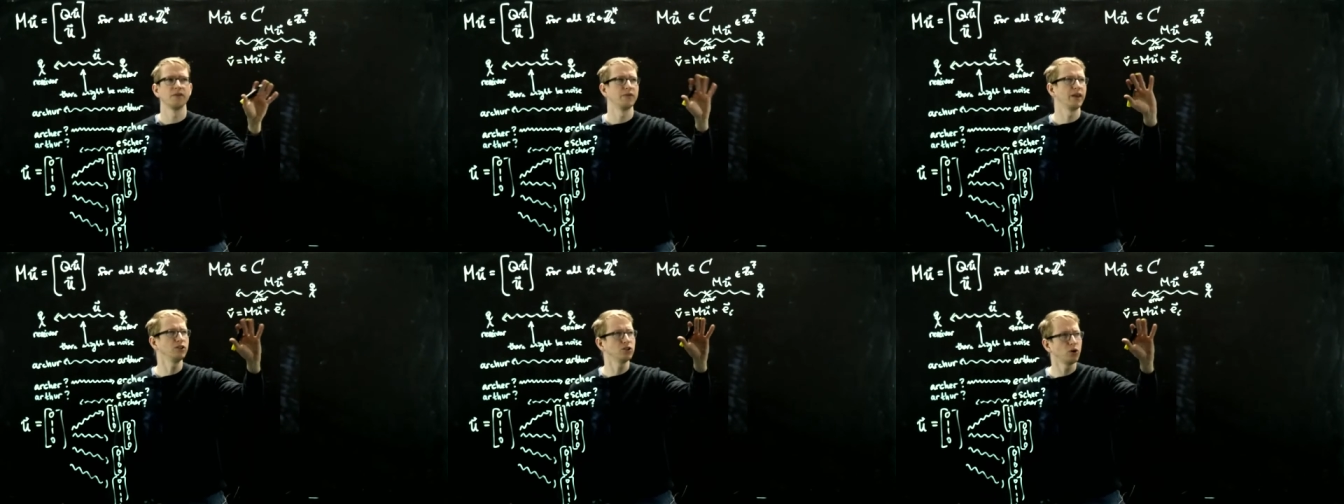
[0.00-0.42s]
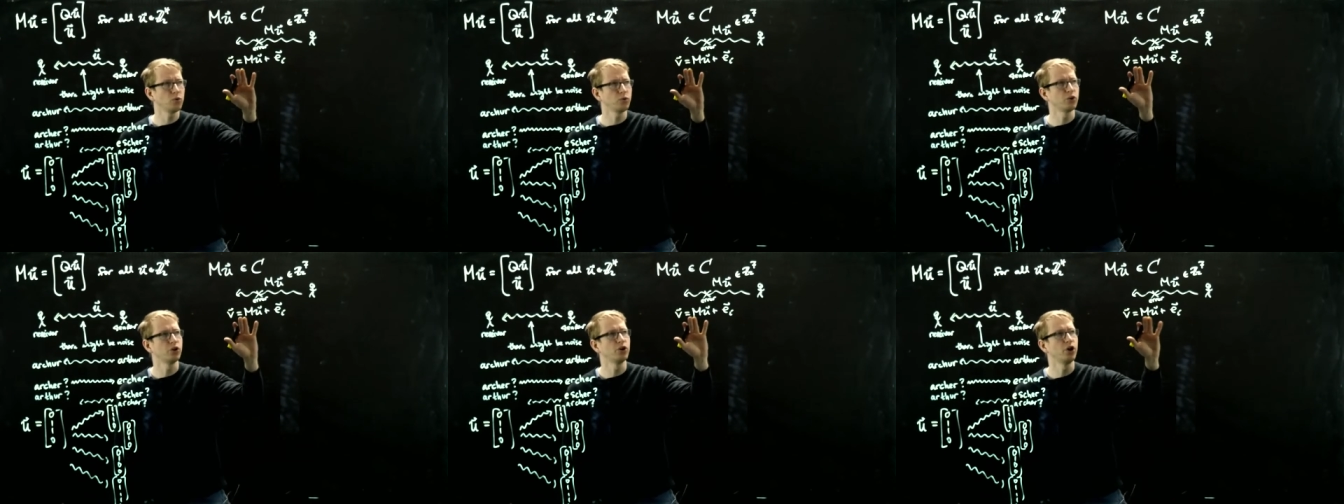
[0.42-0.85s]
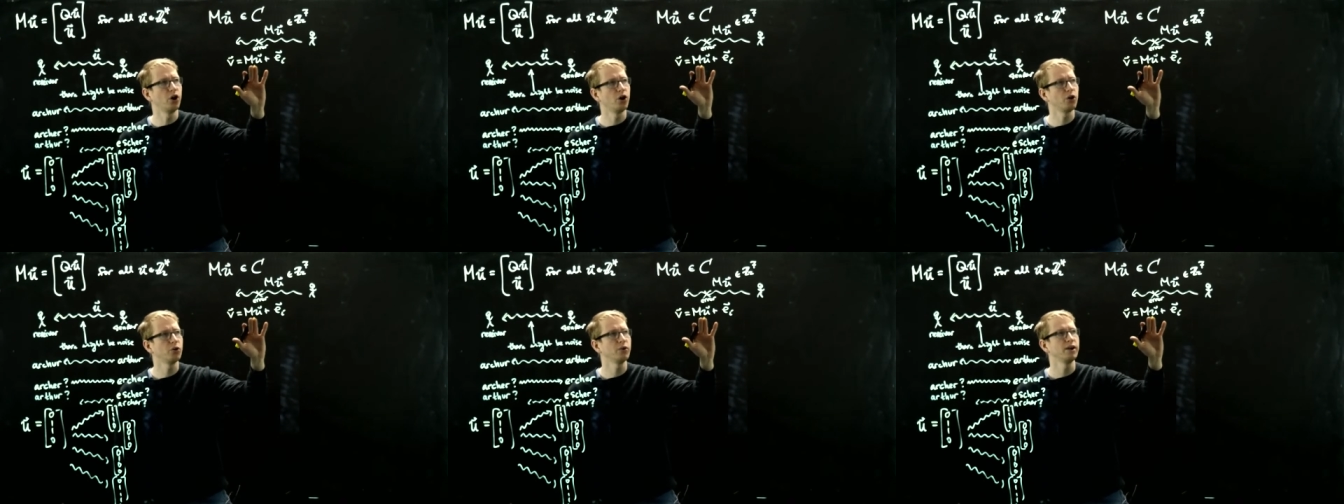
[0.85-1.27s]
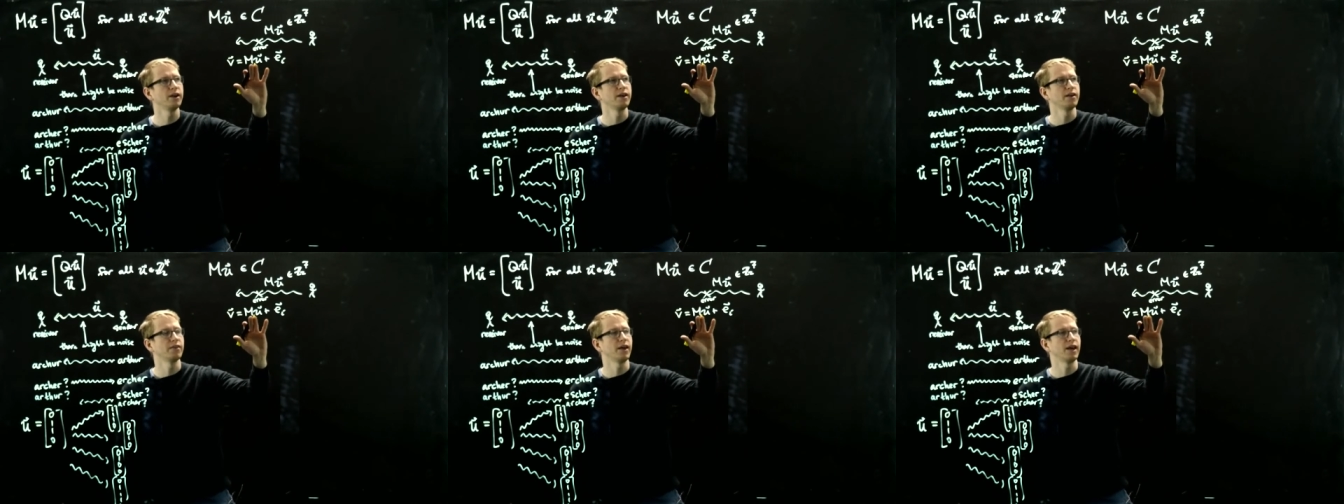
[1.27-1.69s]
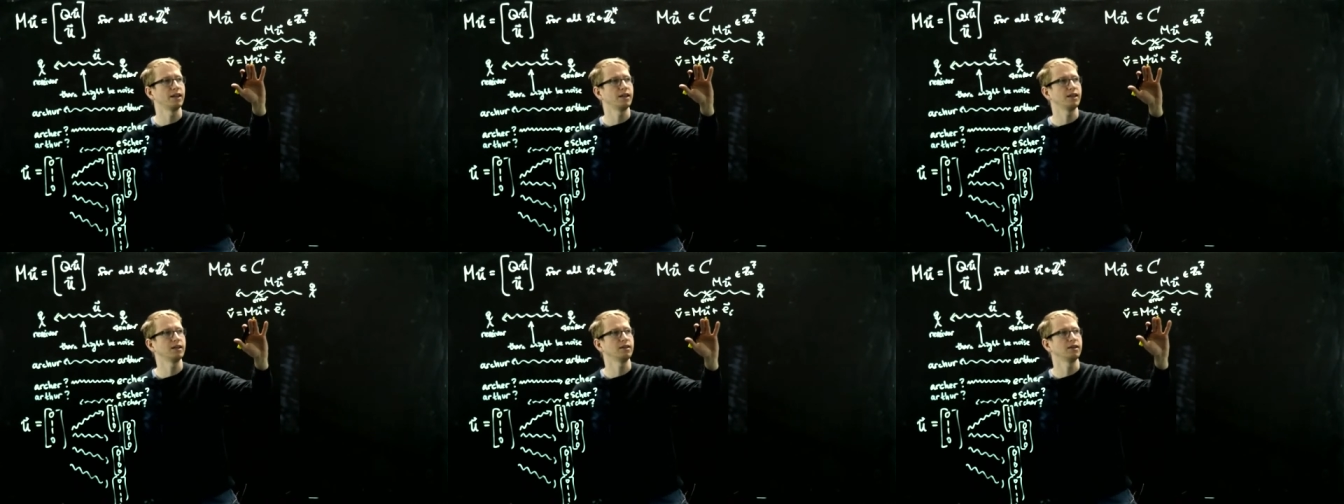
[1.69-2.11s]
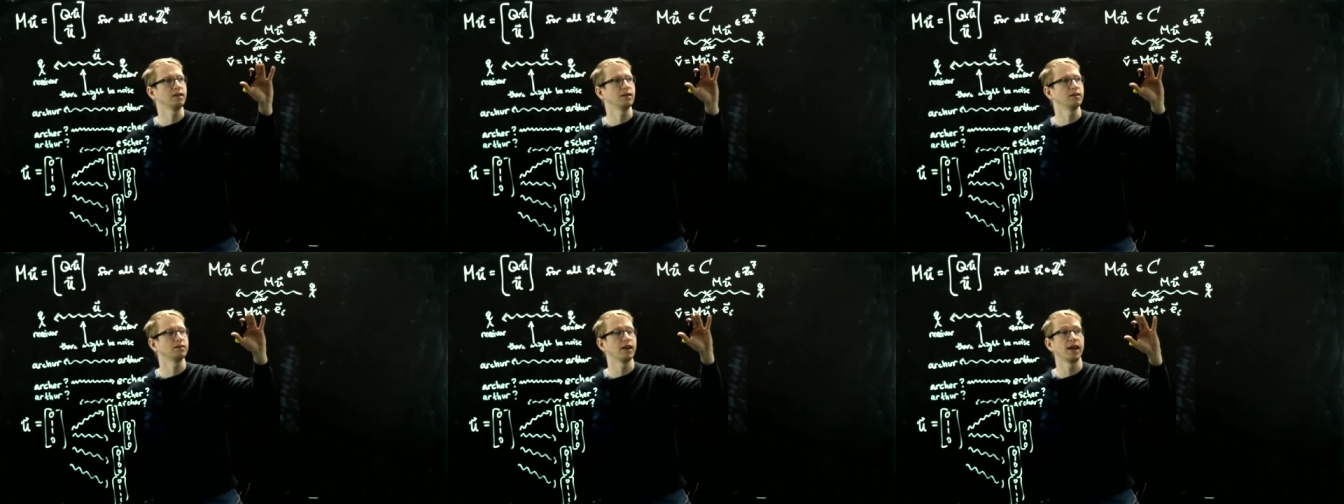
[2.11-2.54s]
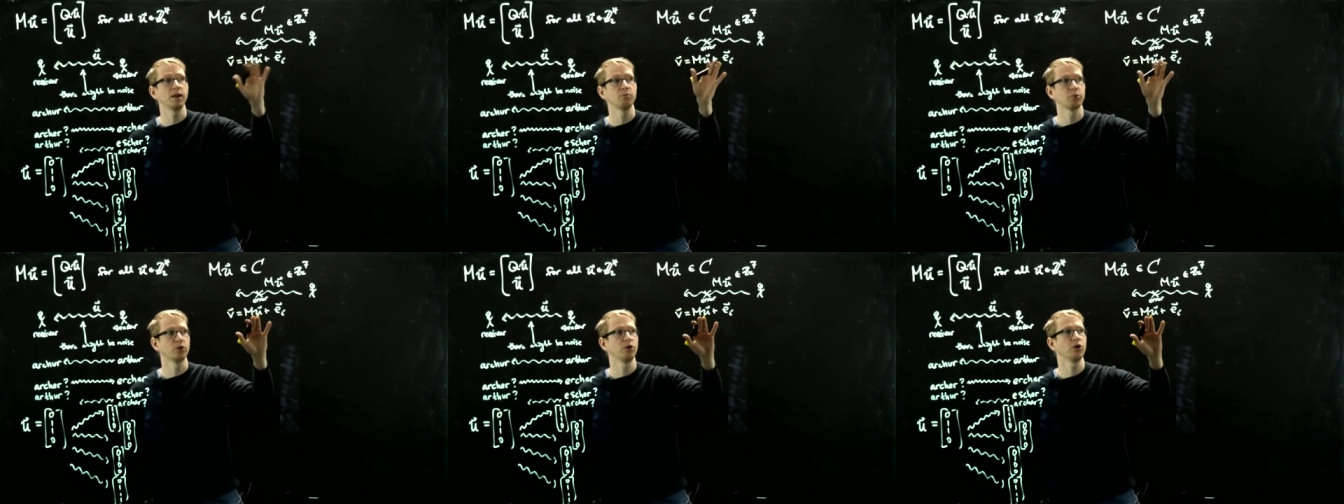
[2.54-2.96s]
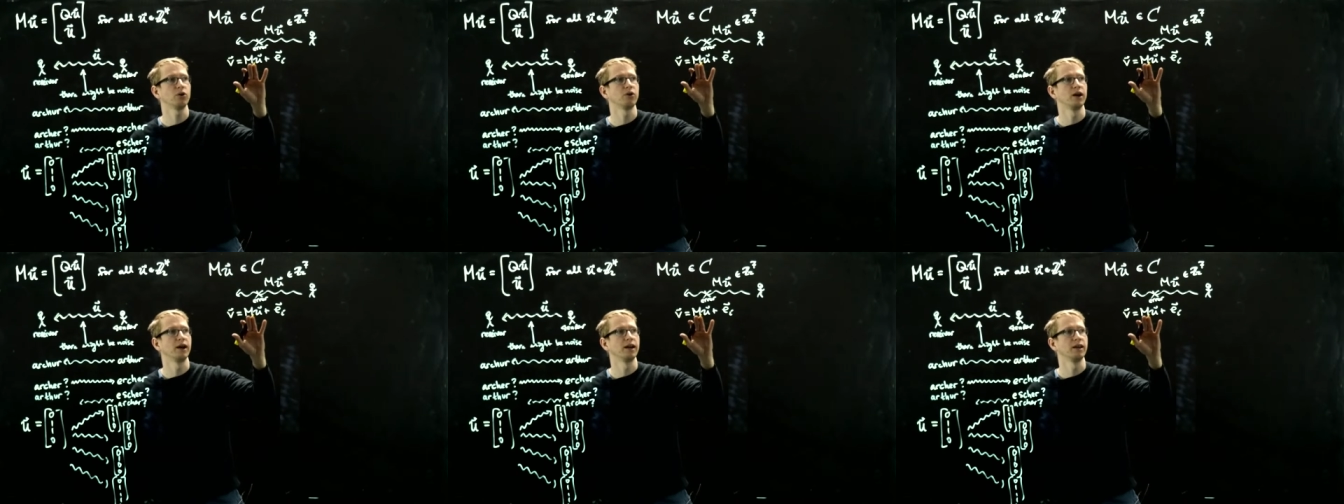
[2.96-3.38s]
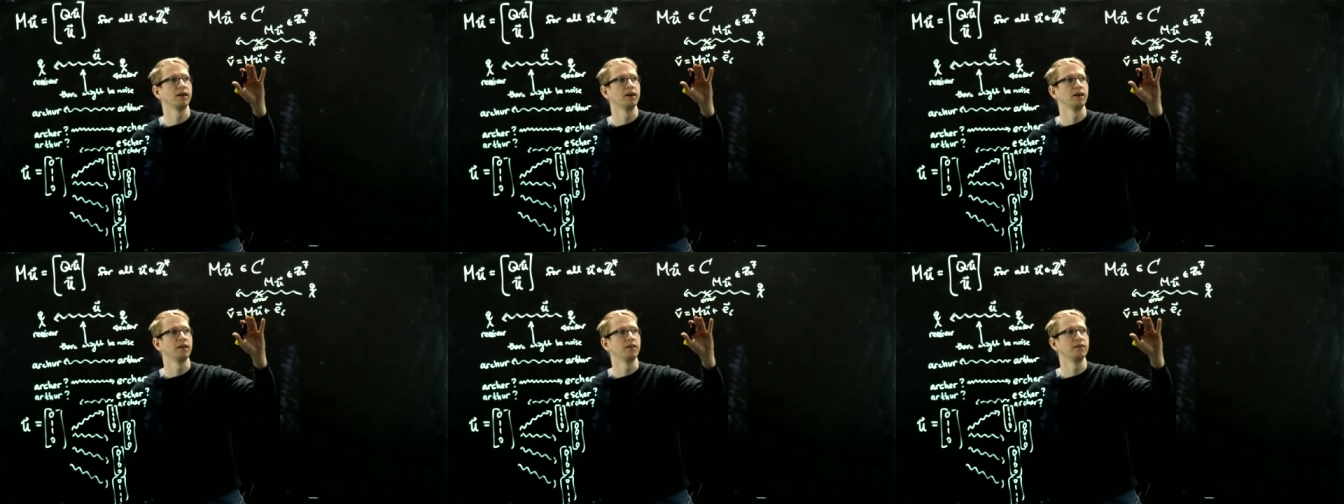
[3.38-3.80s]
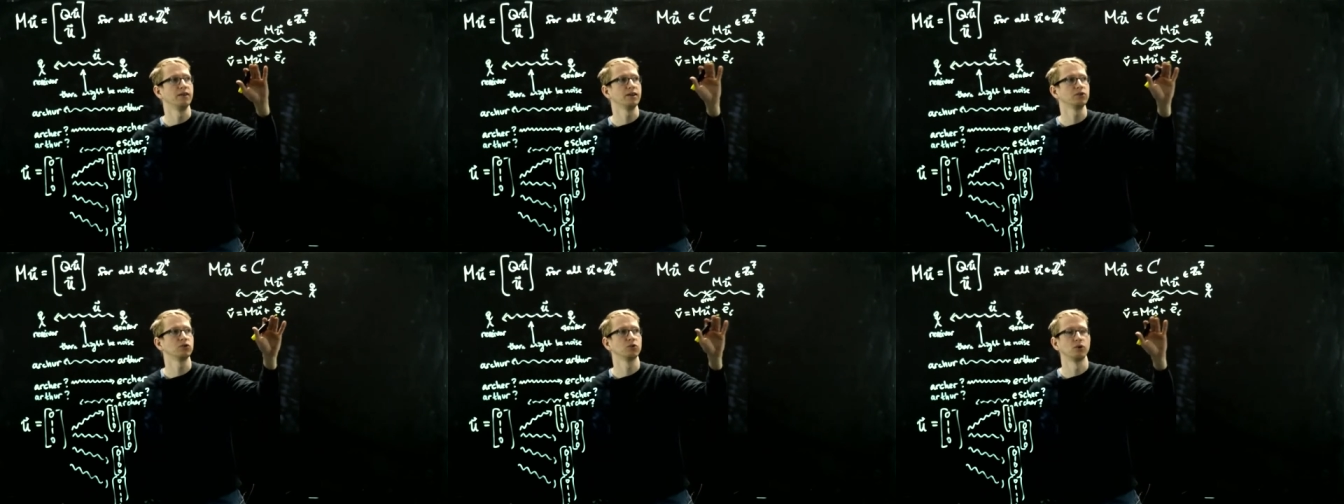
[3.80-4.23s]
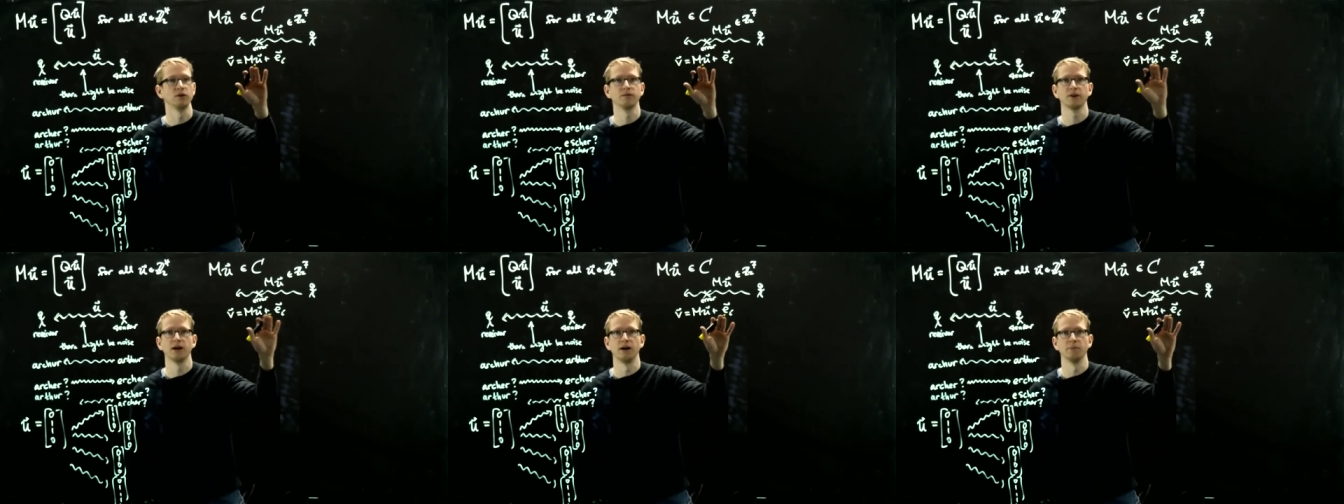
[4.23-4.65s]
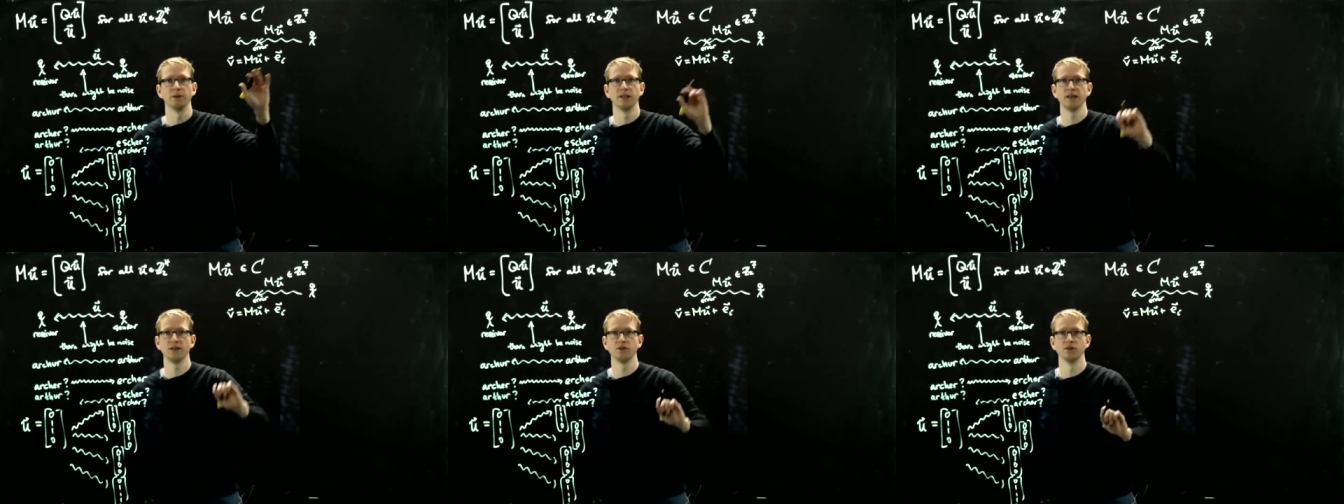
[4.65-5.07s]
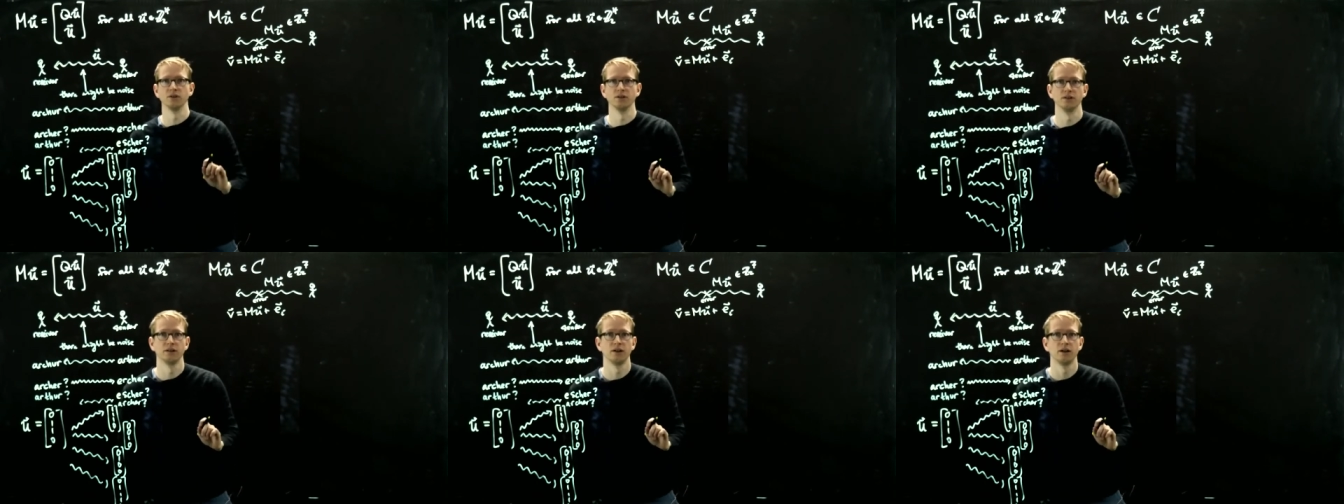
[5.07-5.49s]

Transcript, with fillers: They don't know that it is a priori this sort of combination.